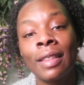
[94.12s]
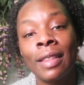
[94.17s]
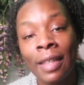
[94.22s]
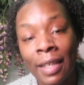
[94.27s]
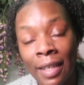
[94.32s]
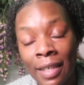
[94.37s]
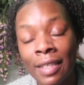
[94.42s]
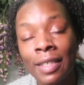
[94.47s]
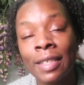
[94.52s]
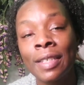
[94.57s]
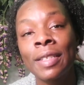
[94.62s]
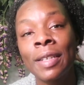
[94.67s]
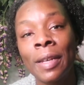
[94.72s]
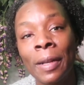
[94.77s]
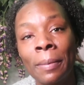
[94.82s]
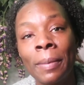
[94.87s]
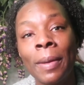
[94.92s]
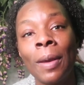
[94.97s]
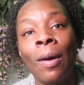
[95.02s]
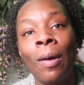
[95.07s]
this is
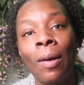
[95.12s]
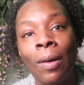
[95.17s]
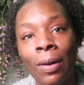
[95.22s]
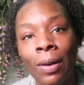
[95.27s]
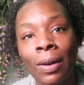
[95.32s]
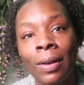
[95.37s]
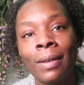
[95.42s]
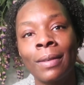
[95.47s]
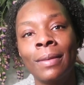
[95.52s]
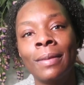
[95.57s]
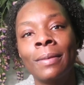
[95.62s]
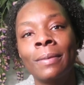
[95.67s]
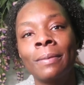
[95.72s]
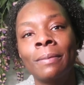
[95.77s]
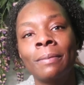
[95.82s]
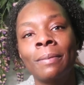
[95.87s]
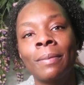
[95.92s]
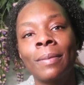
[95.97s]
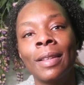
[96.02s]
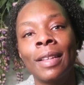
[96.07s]
going to be hard.
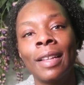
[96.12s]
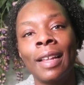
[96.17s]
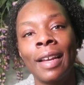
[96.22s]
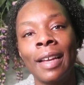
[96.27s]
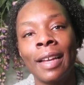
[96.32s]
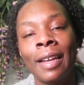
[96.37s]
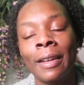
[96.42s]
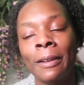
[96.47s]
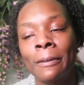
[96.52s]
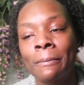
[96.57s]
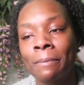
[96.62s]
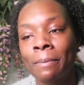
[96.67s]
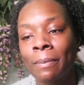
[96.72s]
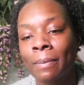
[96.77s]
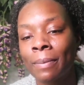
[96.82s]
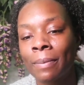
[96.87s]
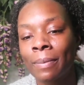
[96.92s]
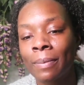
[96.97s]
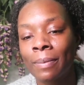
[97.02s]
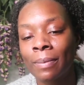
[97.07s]
Like,
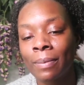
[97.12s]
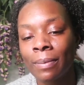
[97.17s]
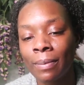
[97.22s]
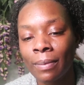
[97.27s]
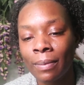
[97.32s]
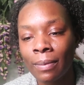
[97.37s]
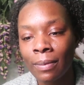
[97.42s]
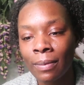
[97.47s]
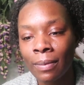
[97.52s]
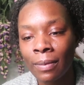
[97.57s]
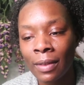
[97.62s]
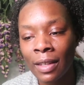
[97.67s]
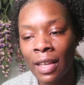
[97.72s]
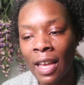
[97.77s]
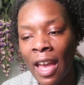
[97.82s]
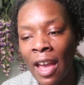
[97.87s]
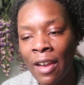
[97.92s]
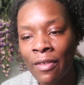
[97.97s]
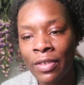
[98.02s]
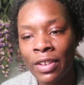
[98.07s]

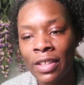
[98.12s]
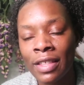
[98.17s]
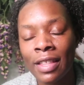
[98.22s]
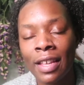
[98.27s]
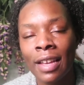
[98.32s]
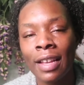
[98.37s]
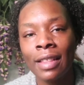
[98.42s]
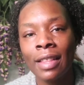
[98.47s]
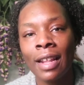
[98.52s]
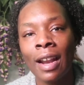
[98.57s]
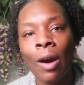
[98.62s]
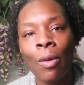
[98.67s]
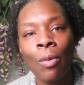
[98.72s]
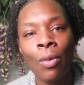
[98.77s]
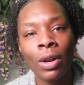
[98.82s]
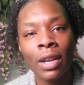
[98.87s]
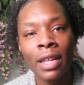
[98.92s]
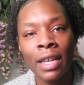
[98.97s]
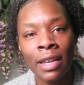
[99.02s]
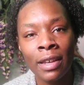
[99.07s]
everything that I
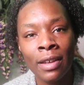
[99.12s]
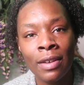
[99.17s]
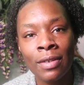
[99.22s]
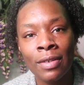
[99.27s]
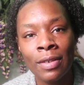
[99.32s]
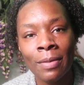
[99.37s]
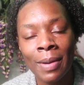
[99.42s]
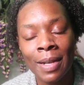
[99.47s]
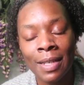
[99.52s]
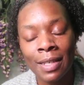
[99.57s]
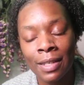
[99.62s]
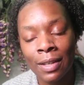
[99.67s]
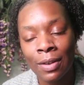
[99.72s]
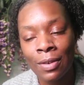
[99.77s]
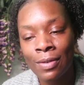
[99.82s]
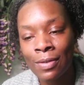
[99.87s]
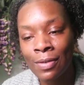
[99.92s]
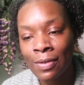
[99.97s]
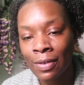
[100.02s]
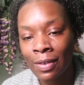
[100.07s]
want to heal in
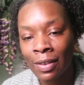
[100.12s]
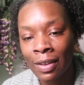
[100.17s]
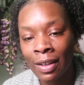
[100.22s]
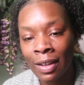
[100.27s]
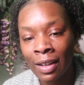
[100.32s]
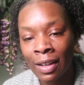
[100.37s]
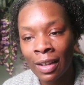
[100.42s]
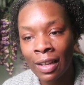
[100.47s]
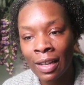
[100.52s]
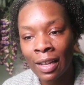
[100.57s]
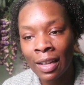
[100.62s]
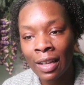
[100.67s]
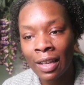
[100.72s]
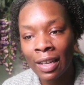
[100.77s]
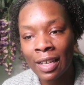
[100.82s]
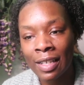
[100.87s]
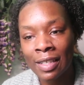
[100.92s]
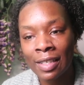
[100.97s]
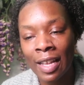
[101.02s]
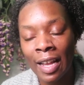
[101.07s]
myself,
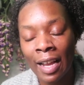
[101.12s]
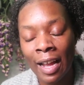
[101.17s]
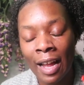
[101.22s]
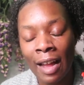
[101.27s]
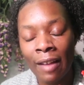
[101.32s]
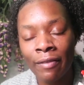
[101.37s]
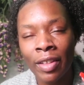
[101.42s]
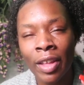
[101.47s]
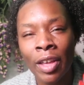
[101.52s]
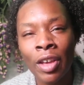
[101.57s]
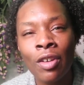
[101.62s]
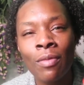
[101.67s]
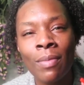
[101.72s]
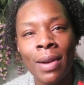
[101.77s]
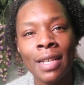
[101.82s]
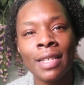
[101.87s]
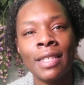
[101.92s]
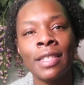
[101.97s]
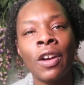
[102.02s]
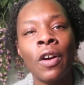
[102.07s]
it's like I have to heal
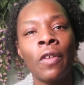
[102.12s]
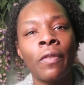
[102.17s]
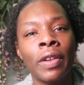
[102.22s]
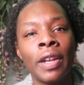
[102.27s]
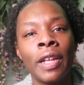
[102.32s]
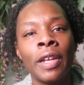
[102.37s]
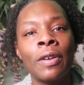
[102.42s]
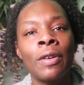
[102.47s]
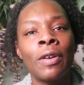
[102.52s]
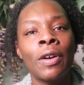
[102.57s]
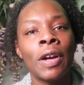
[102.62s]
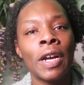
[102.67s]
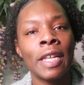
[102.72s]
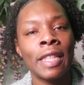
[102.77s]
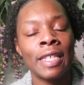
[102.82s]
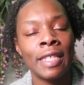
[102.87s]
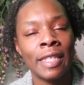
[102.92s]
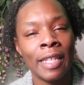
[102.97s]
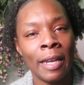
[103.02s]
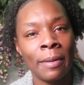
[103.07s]
myself and heal her
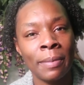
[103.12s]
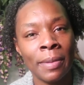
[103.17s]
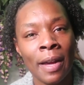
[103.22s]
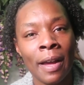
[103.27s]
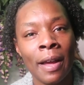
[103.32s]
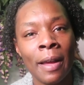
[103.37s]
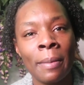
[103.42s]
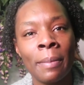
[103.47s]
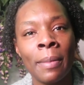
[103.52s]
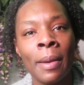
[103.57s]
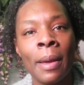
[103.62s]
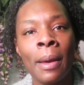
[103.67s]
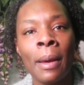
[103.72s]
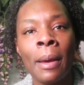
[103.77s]
at the same time.